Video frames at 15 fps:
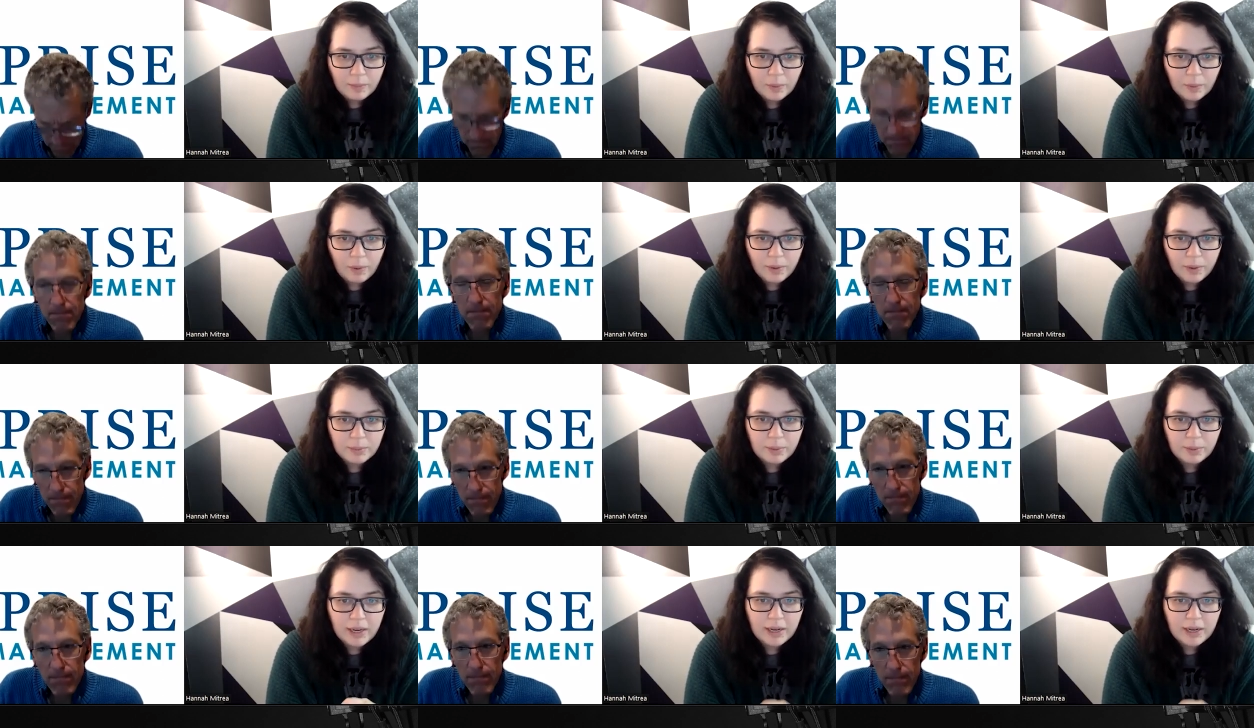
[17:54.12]
Speaker 1: We're always
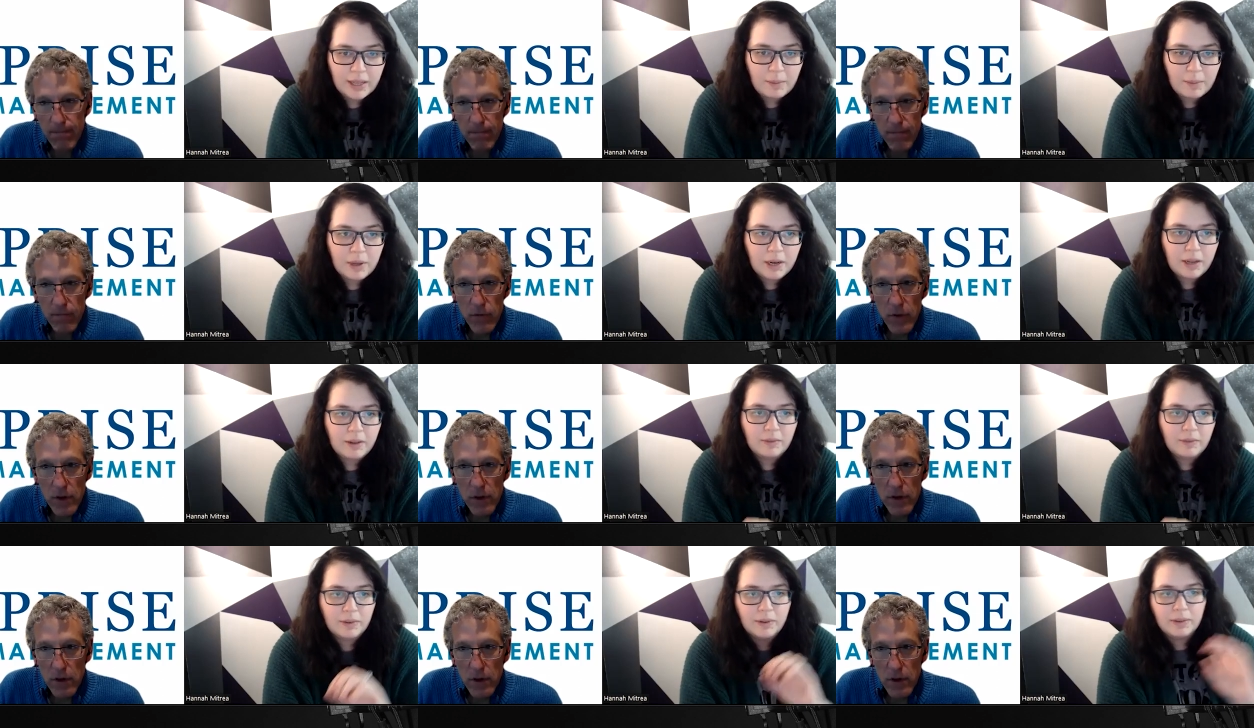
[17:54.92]
planning that
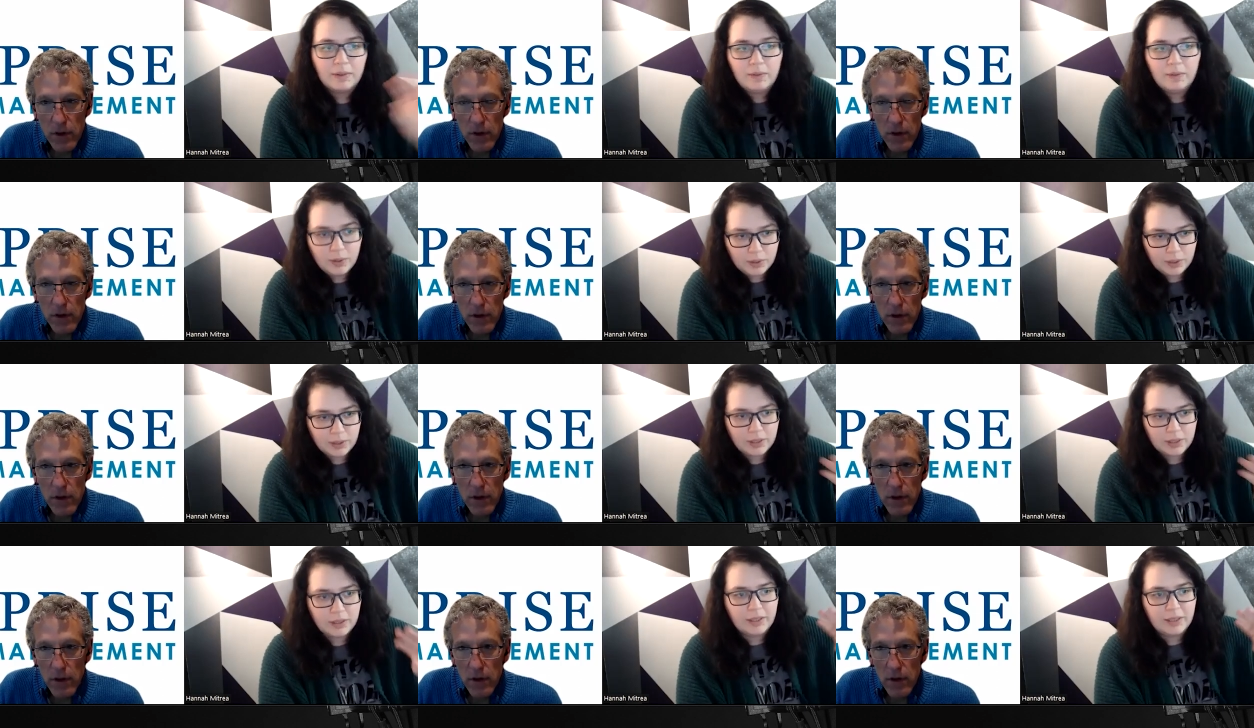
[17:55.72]
money for the future
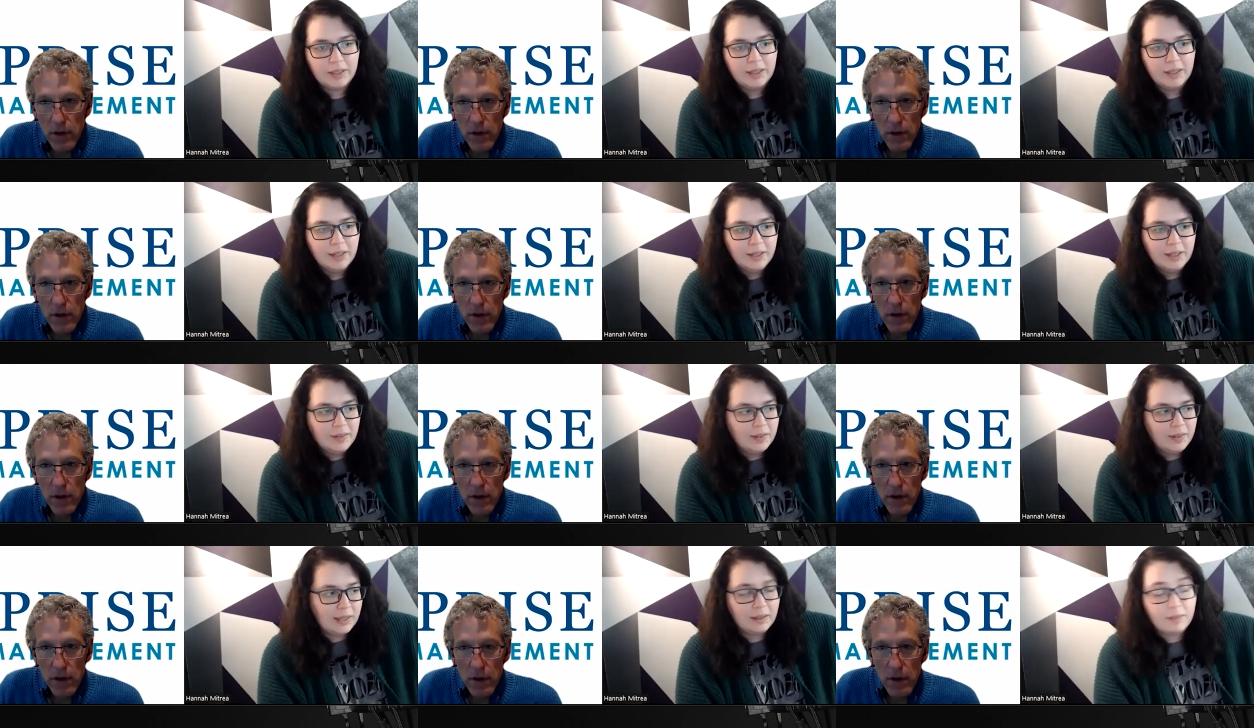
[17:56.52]
and
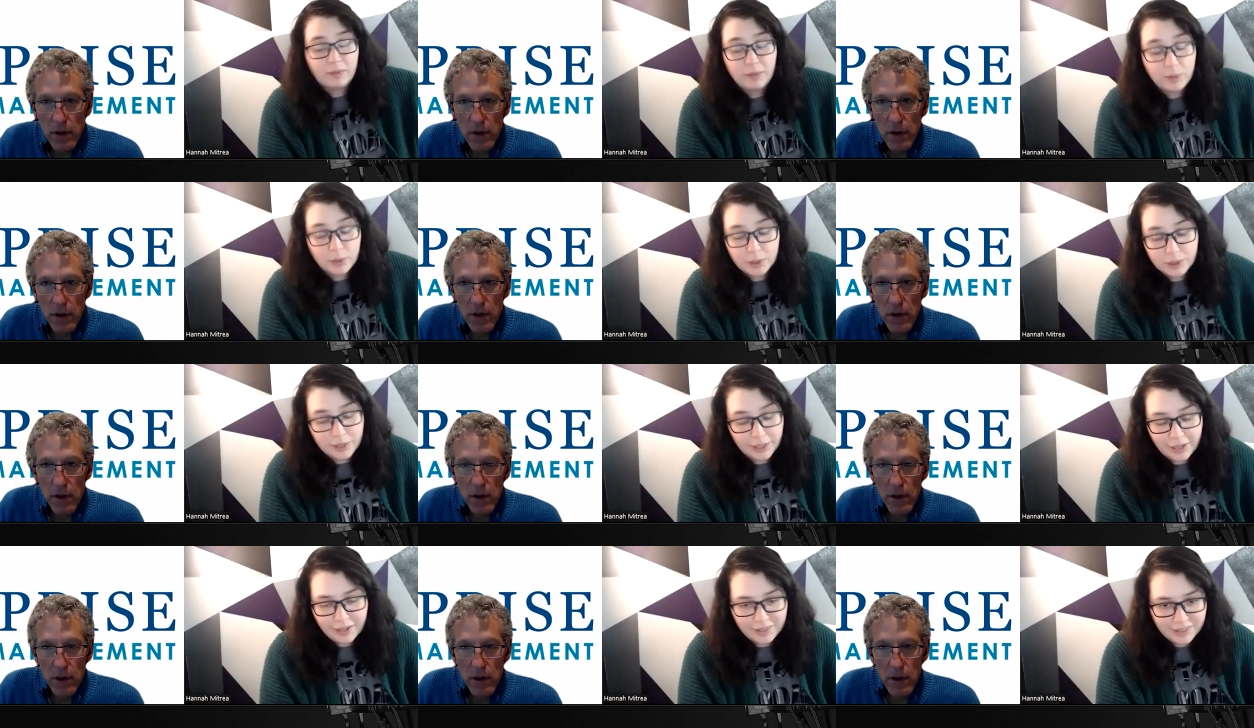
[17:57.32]
the future's
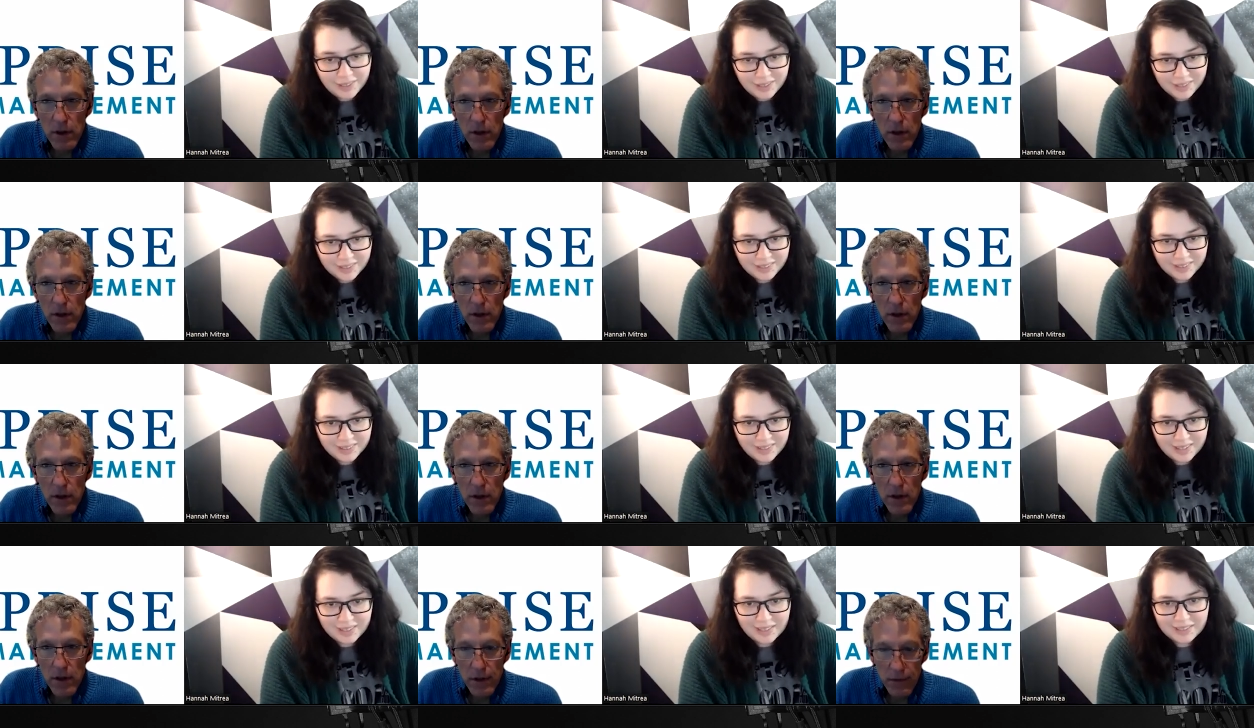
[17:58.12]
not guaranteed.
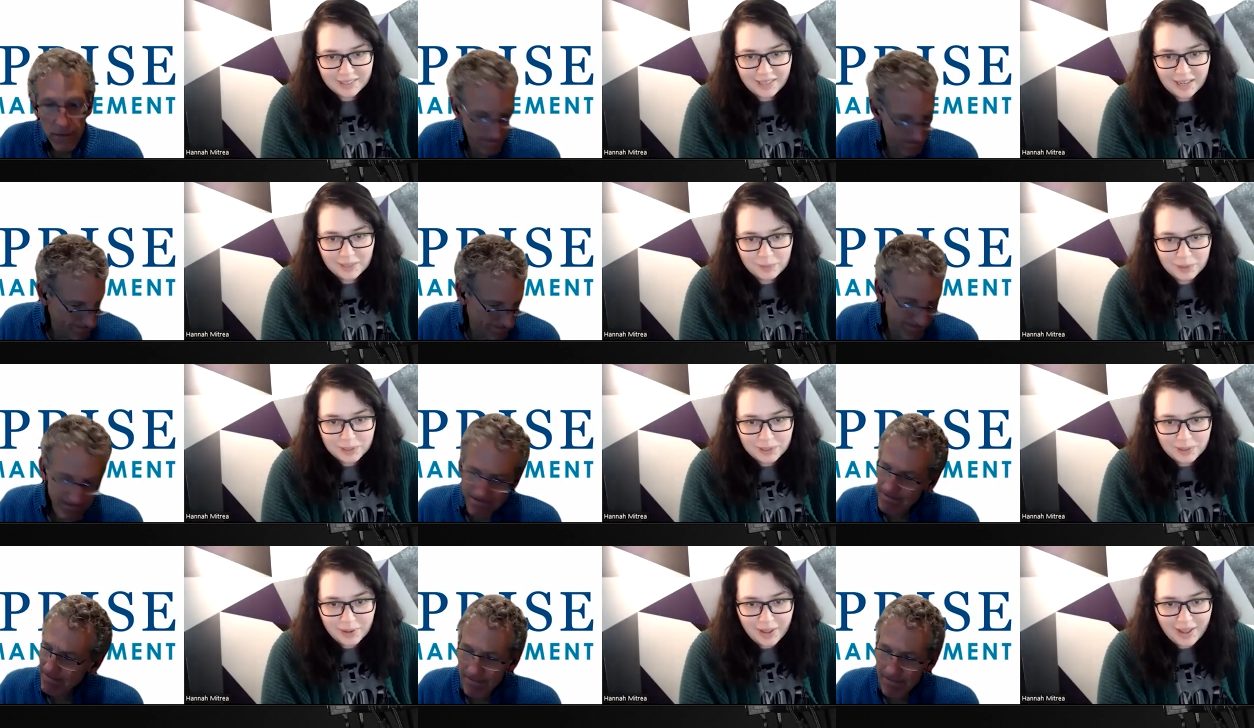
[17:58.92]
Like that's the last
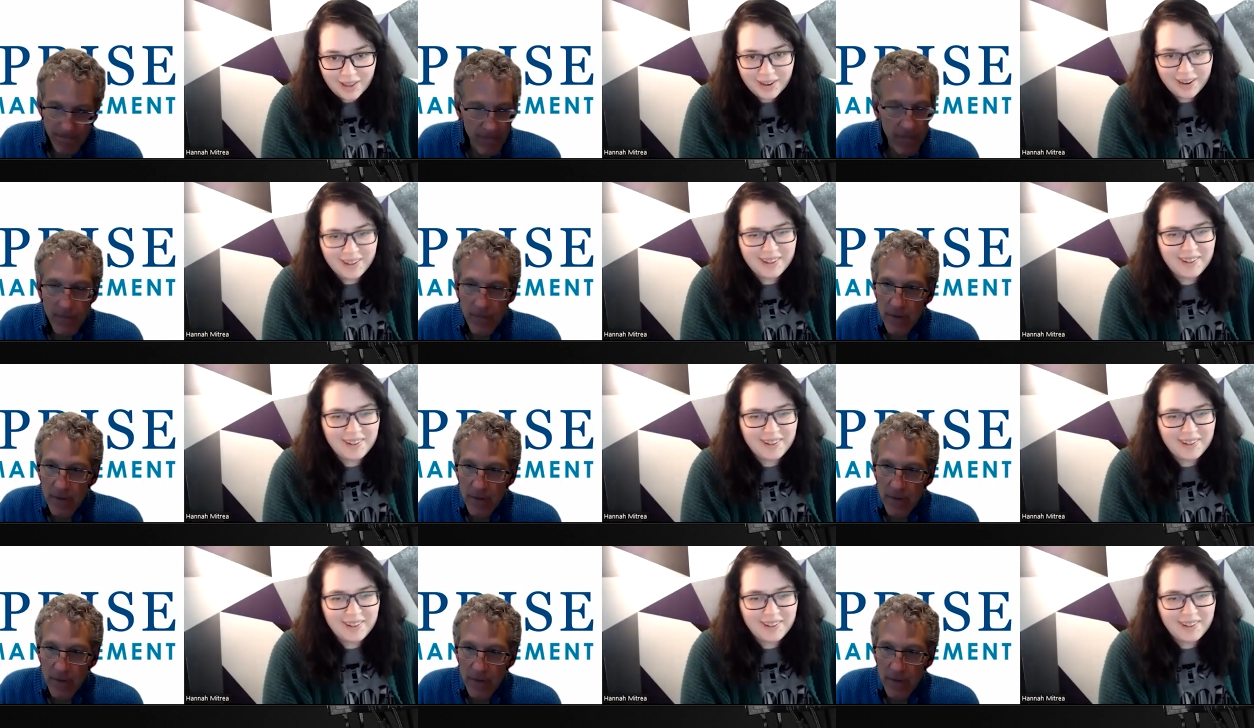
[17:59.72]
question you had.